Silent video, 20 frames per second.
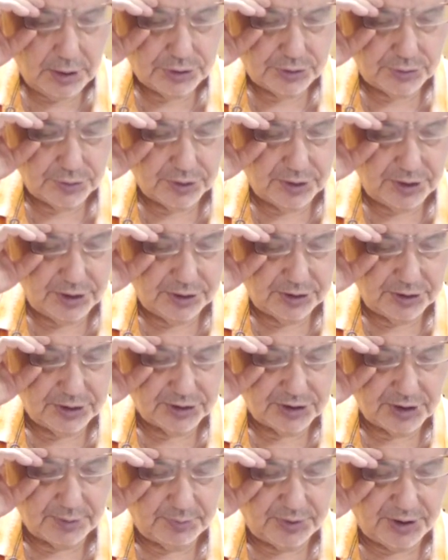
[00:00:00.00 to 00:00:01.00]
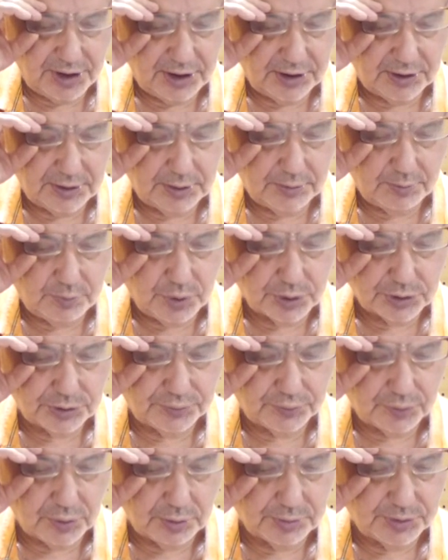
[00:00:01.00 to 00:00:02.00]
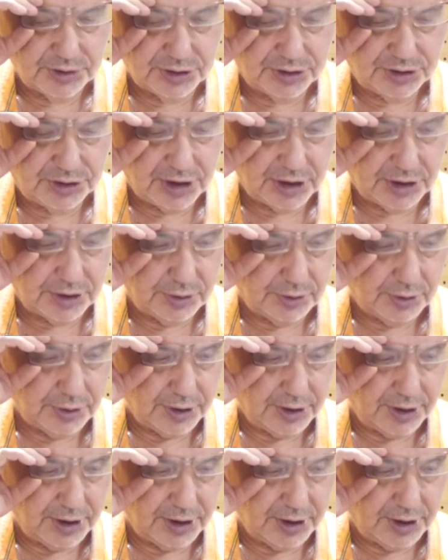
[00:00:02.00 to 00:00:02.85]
So it is obtained both from the secular